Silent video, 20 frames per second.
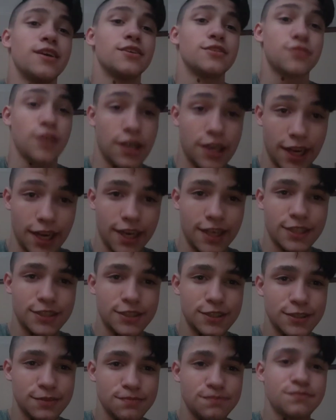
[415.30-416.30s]
So I'd
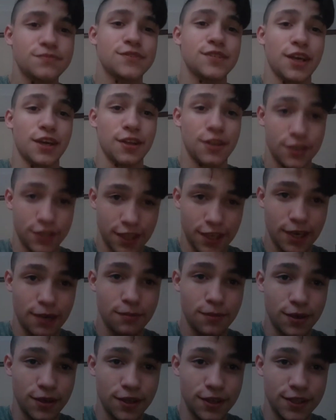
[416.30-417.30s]
answer him, tell her that
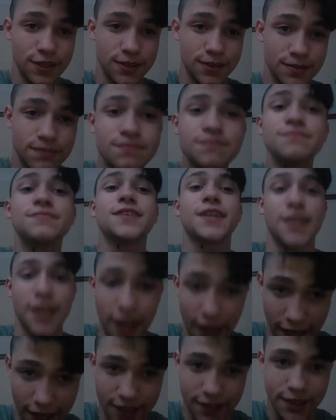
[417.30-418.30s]
I'm hunting,
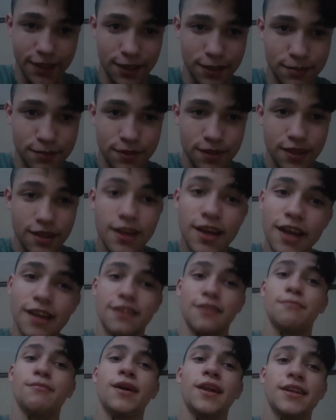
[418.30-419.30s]
hang up.
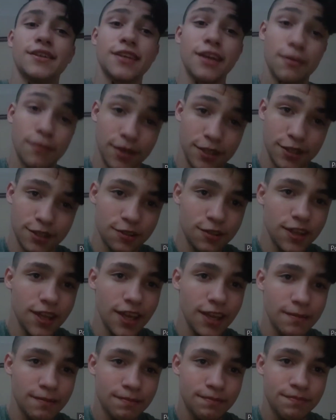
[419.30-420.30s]
And then by the time I do
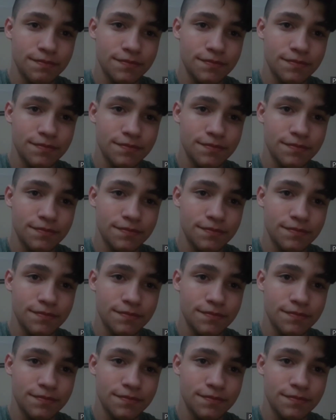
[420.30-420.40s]
that,